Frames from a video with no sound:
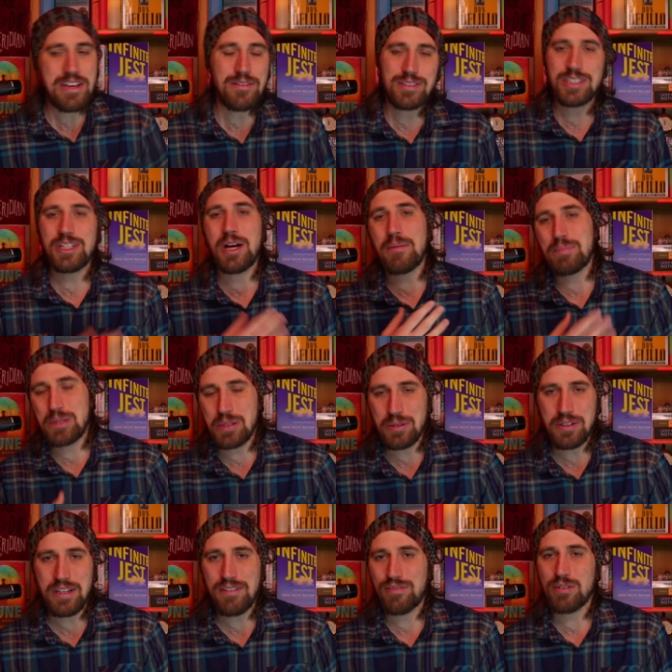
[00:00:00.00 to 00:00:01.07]
gives an
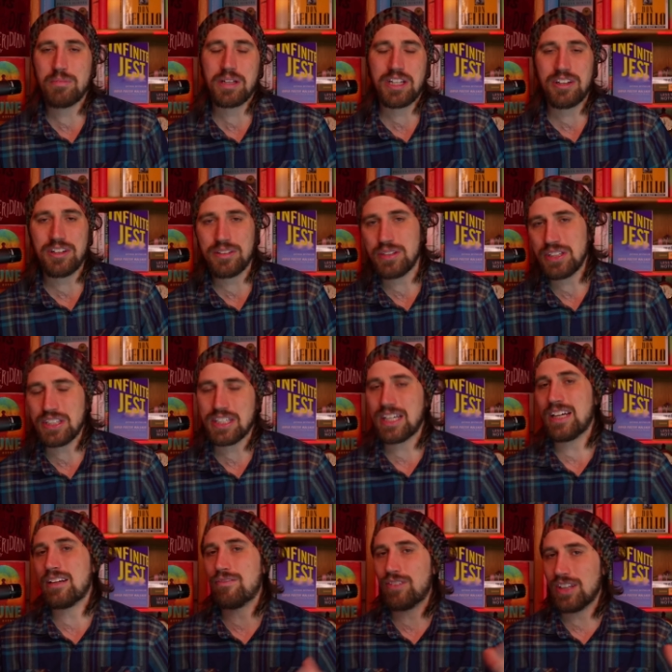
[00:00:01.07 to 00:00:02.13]
opportunity for McCarthy to
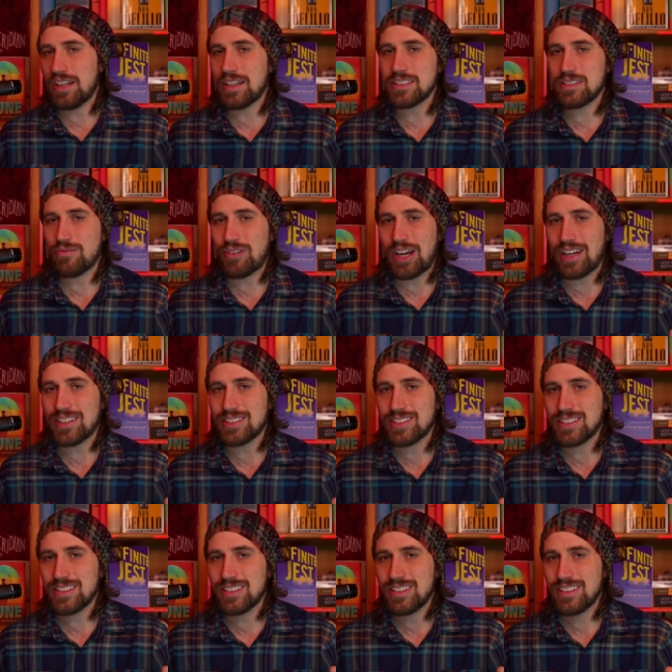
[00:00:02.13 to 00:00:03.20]
kind of
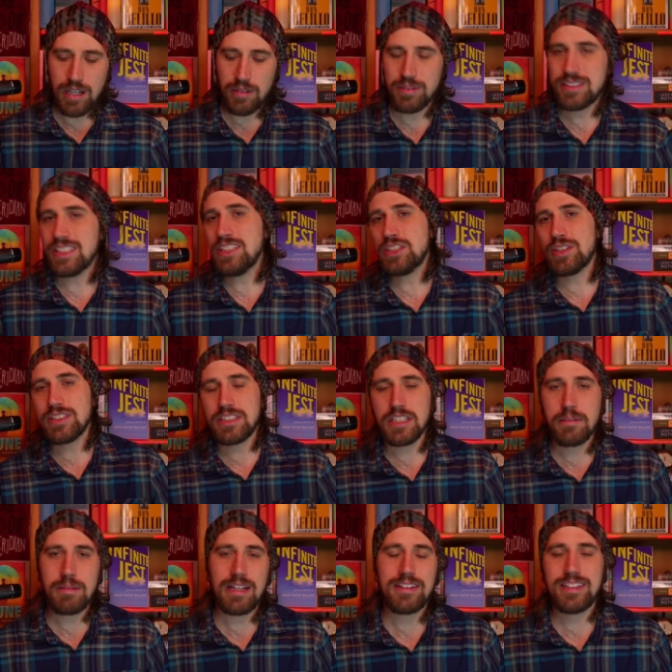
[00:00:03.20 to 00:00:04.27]
philosophize. But what's
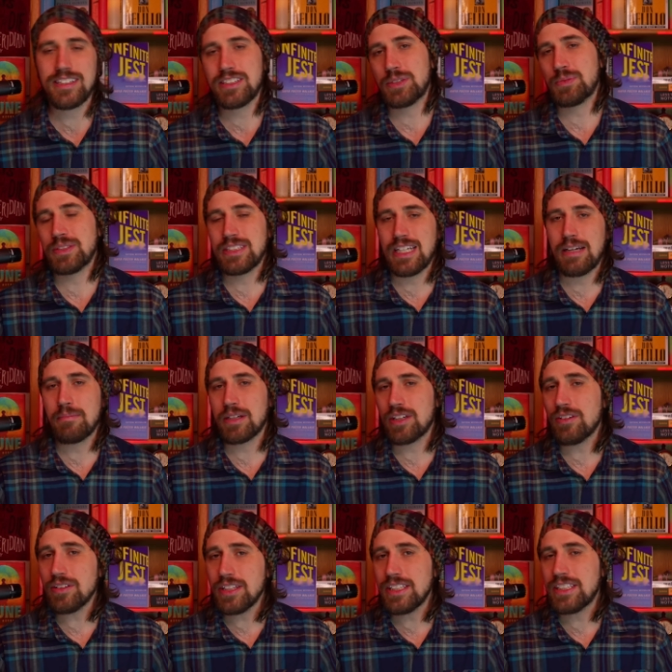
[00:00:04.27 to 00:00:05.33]
interesting about this was that
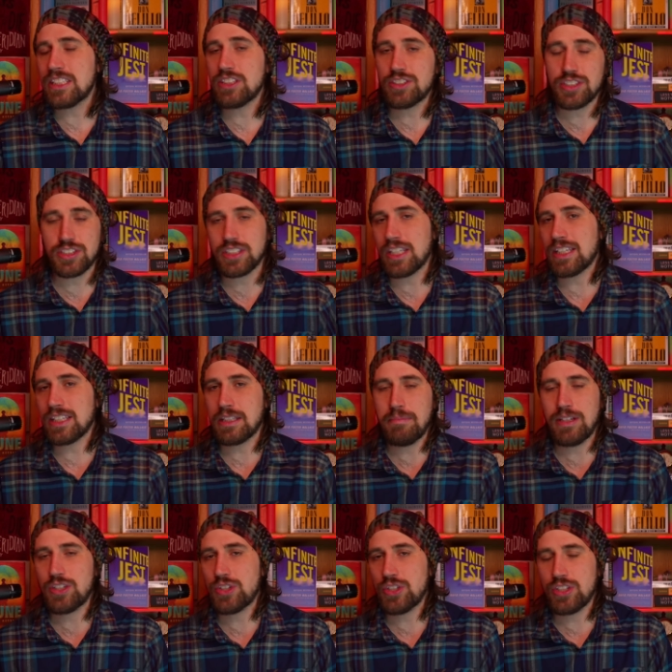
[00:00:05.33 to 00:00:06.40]
McCarthy didn't just get
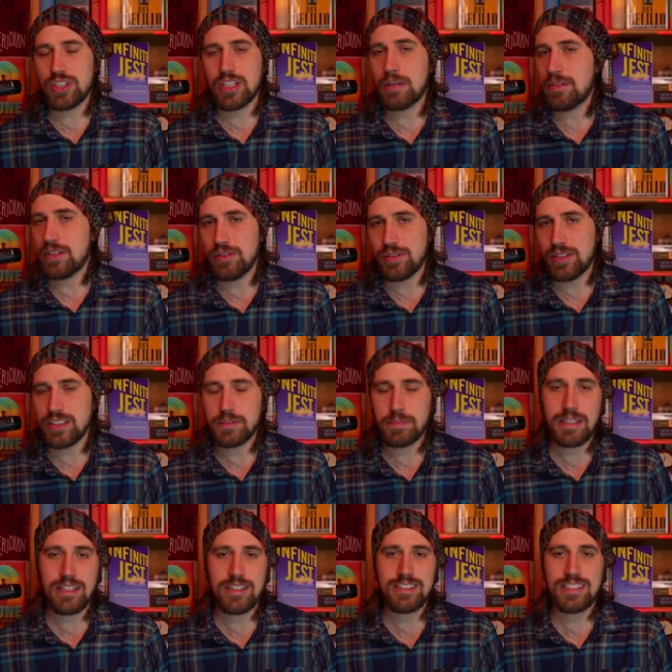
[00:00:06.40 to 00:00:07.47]
commissioned to come and do this
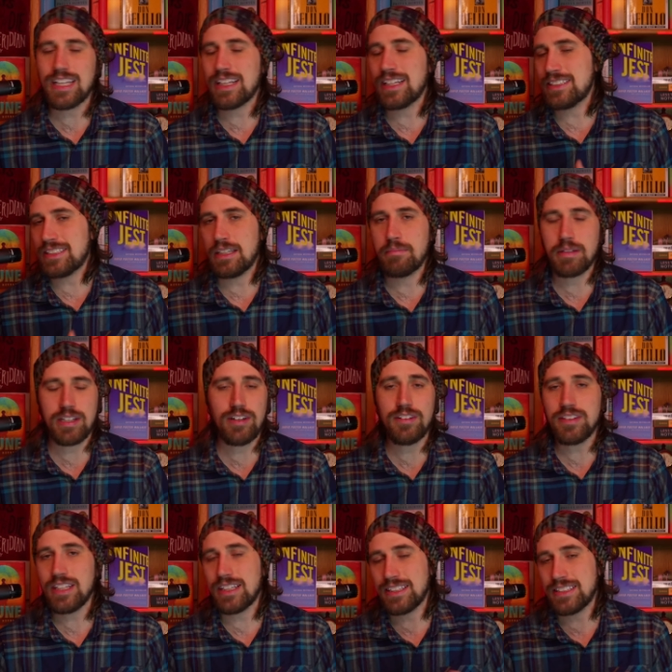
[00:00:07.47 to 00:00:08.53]
because, like I said,
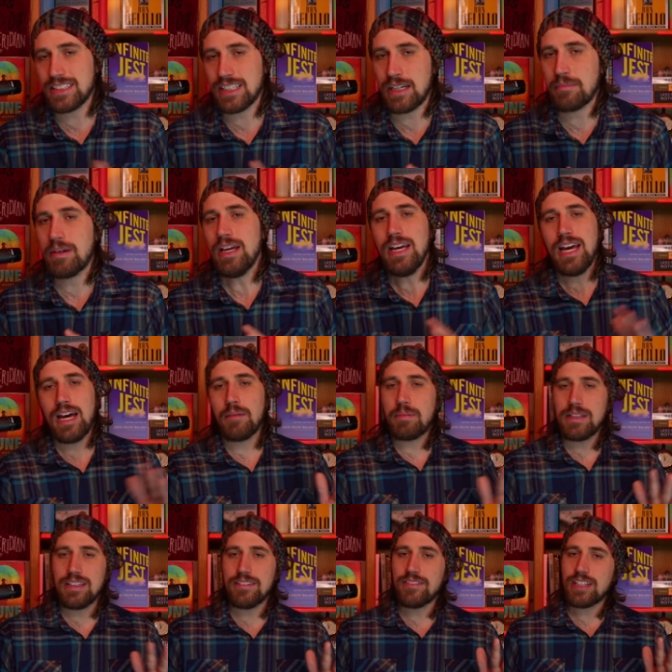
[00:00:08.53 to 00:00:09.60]
McCarthy at this time had
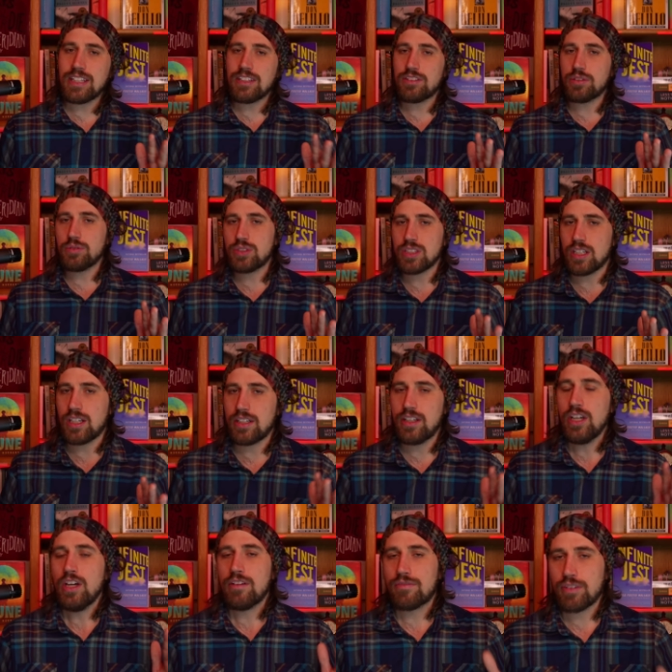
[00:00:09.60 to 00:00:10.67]
been living in Tucson
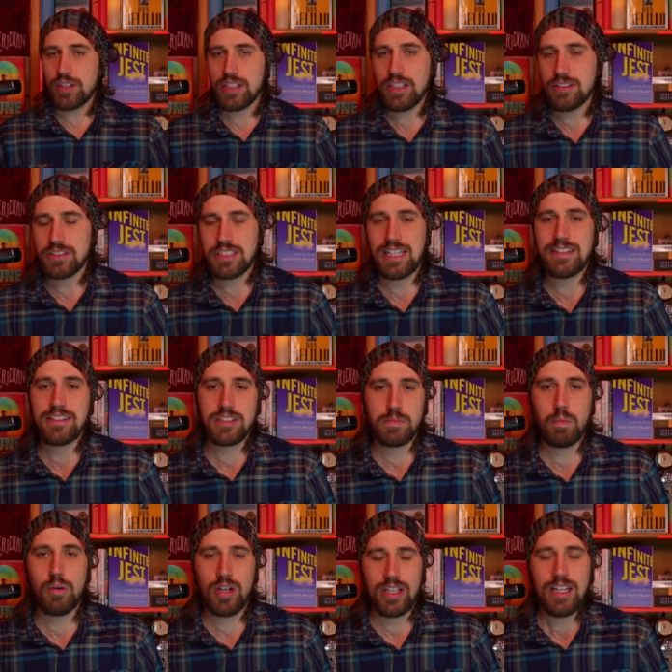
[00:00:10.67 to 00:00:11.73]
for years at this
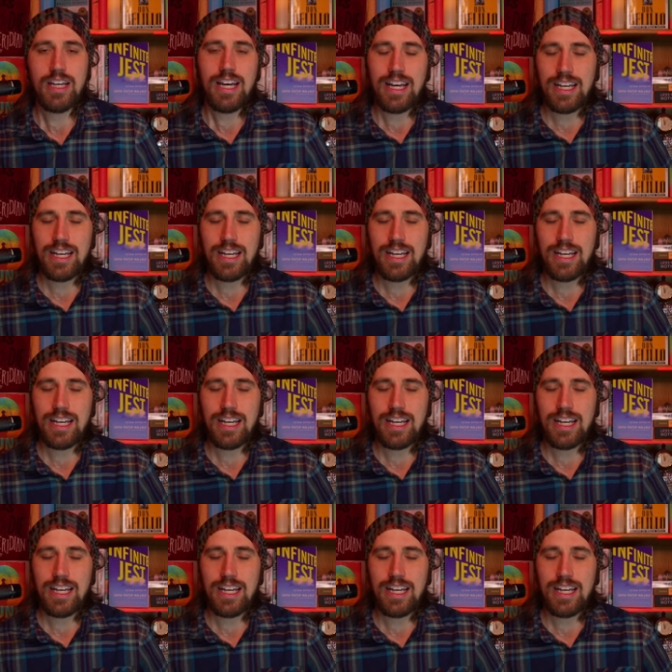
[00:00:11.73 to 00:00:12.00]
point.